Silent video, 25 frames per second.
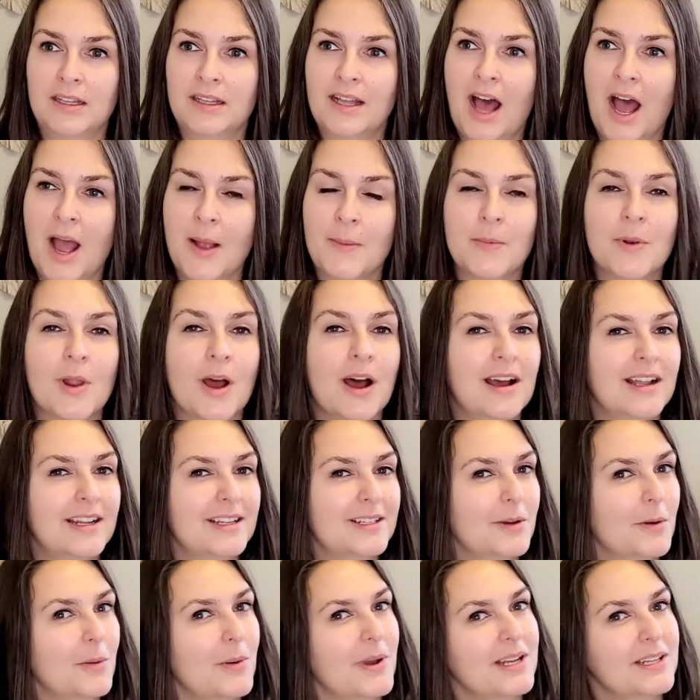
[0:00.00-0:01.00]
not
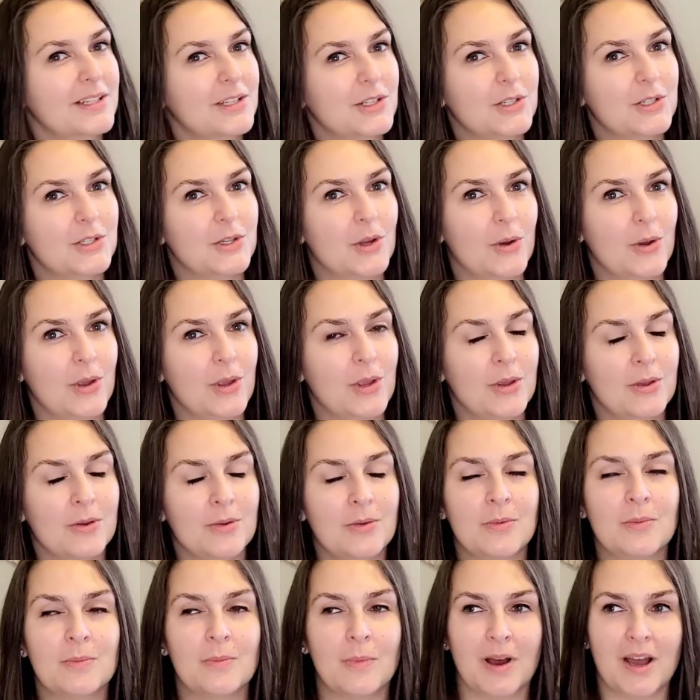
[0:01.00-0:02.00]
going to show you
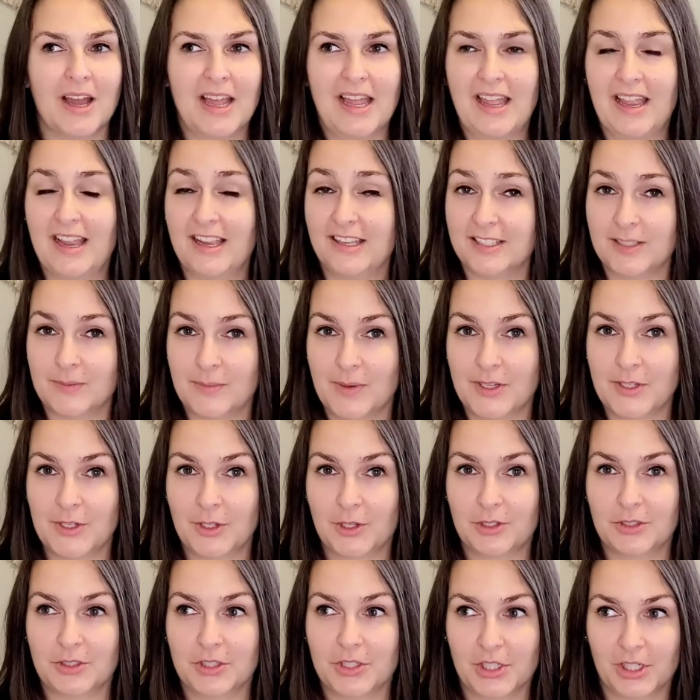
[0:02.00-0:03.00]
my
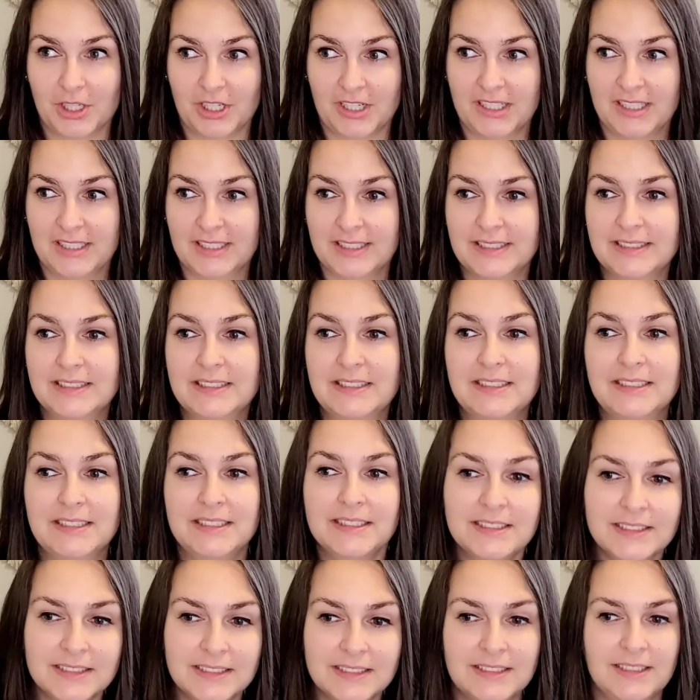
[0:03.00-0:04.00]
asymmetrical shawl.
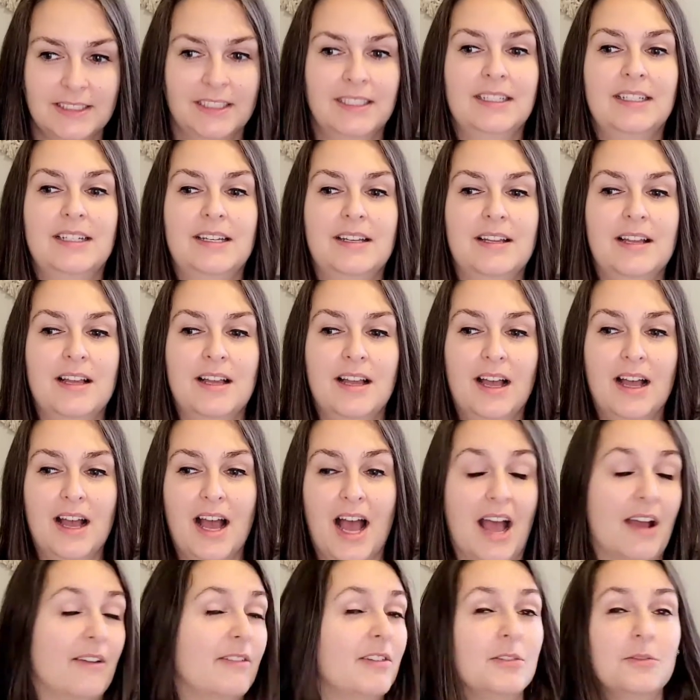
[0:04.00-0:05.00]
I
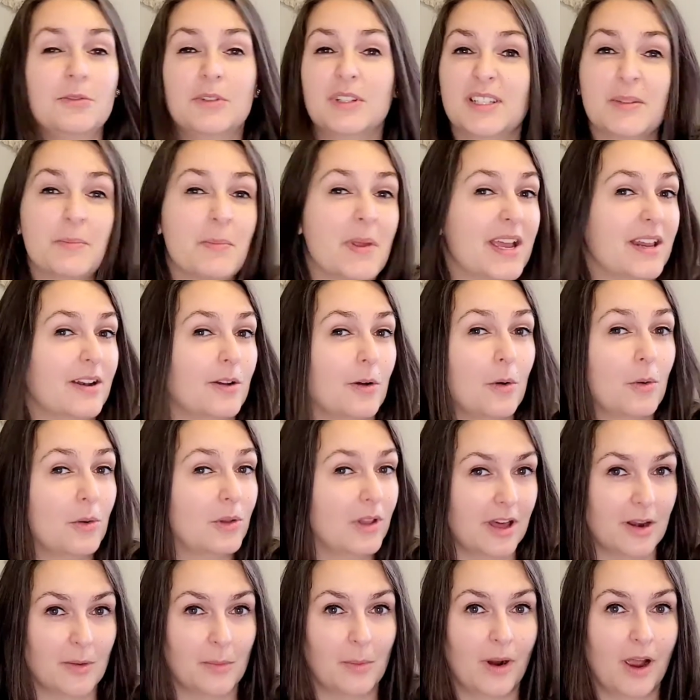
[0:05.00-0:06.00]
haven't really made a whole lot
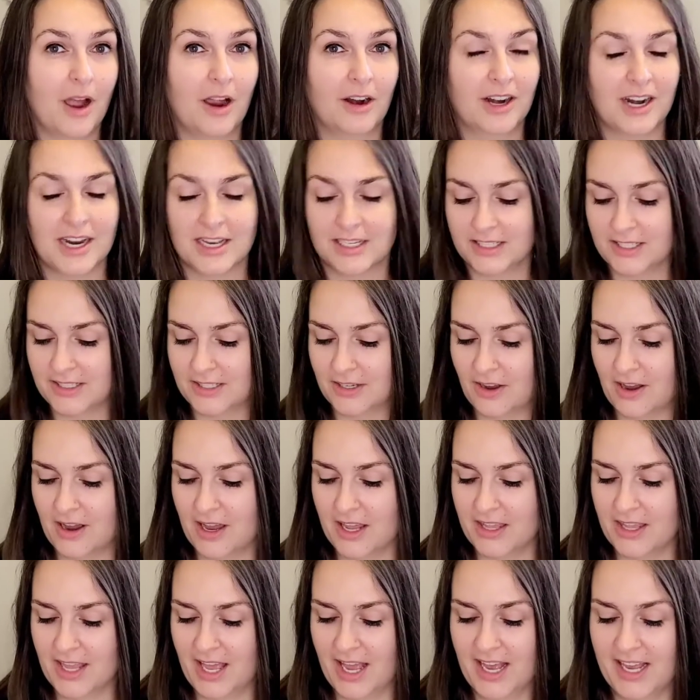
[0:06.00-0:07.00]
of progress on
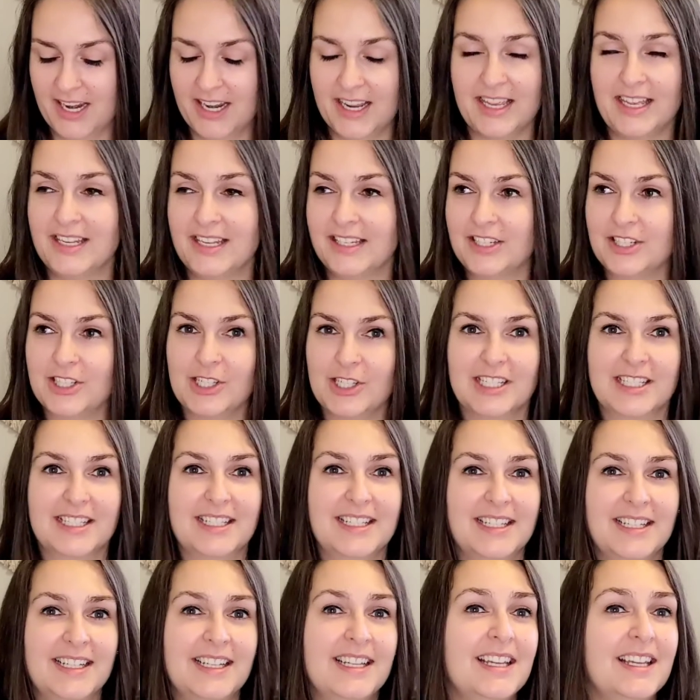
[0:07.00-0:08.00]
that. It is
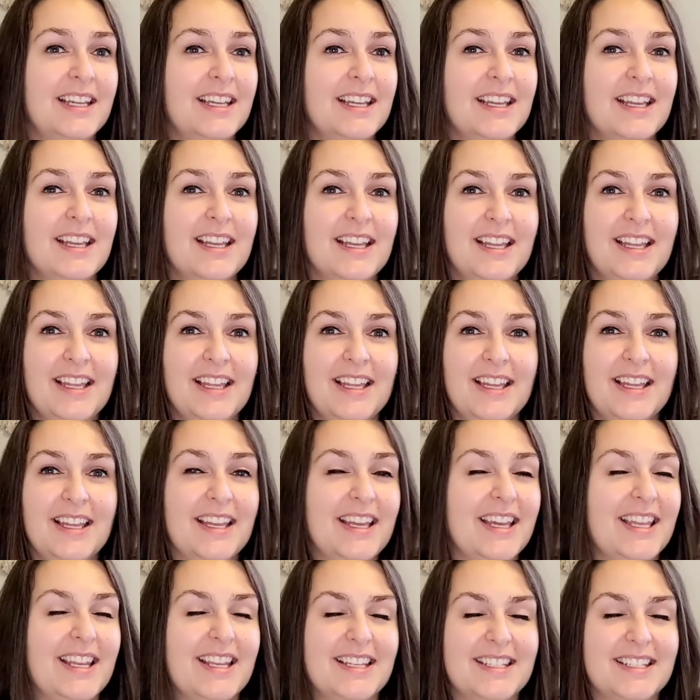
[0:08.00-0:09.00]

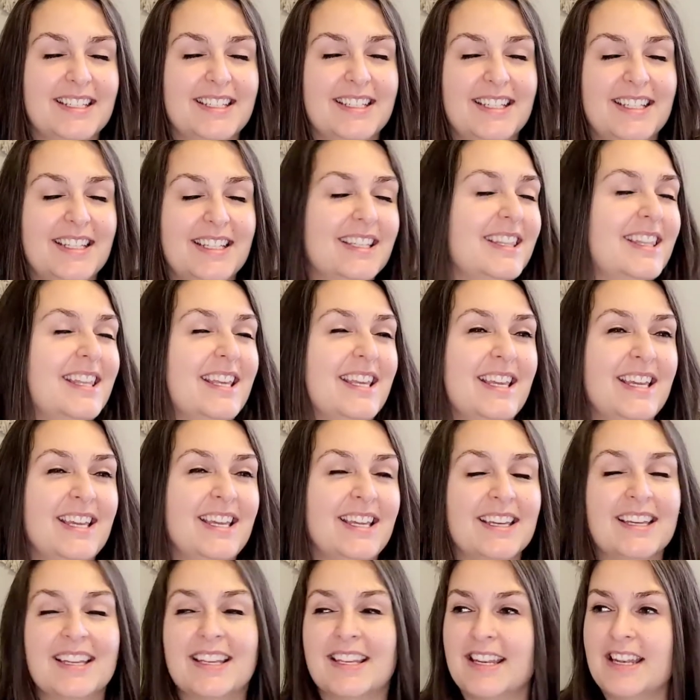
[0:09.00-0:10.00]
the
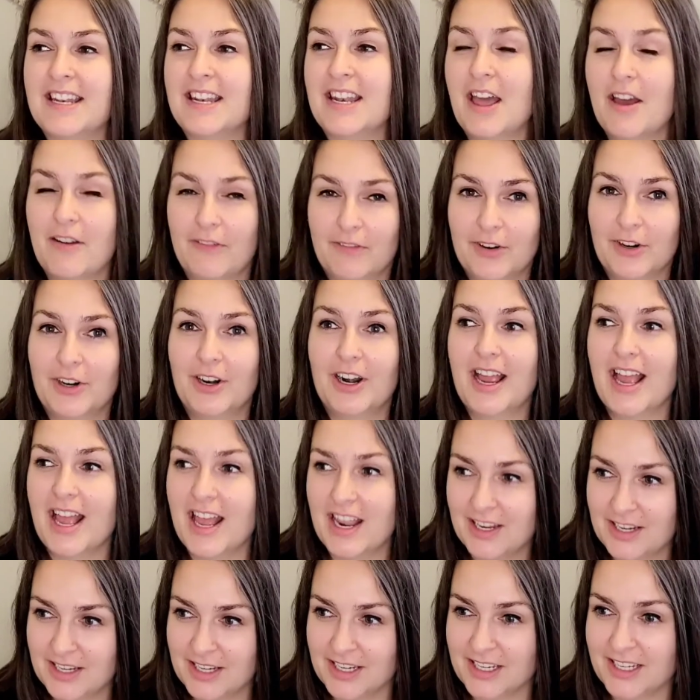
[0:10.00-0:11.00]

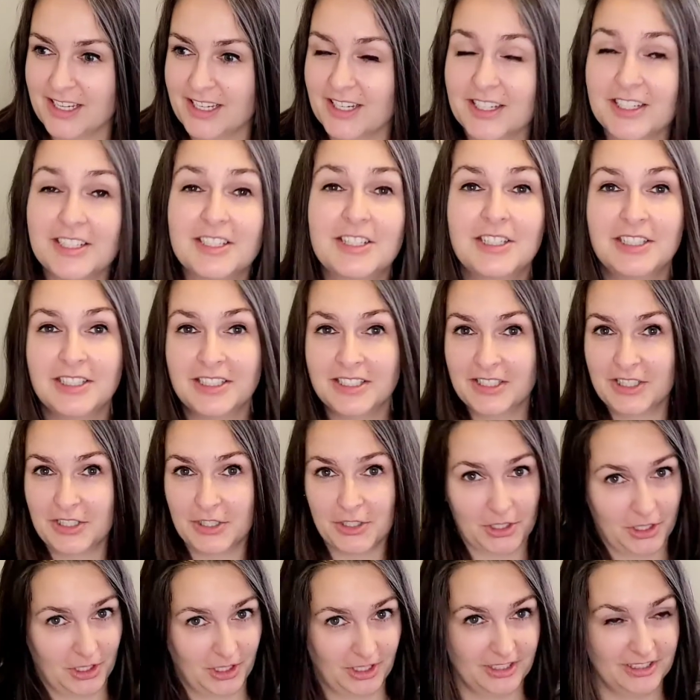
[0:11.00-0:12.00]
never-ending
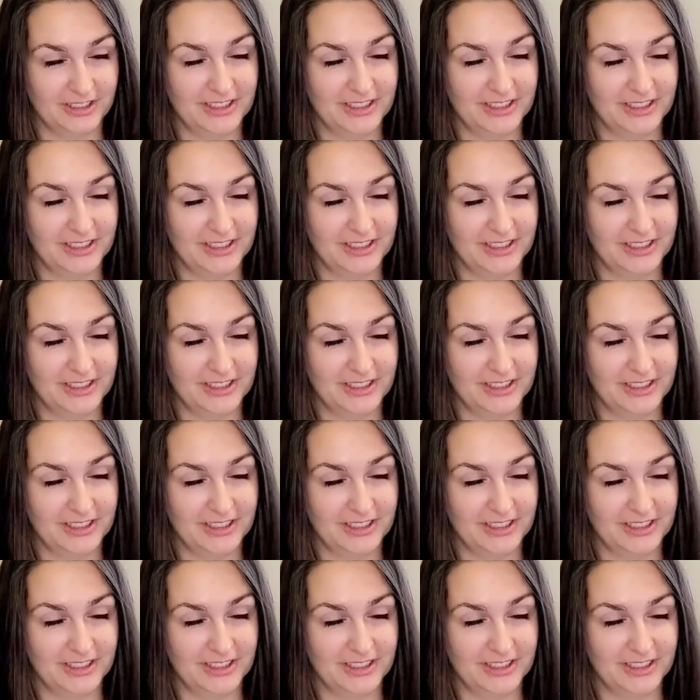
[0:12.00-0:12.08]
shawl.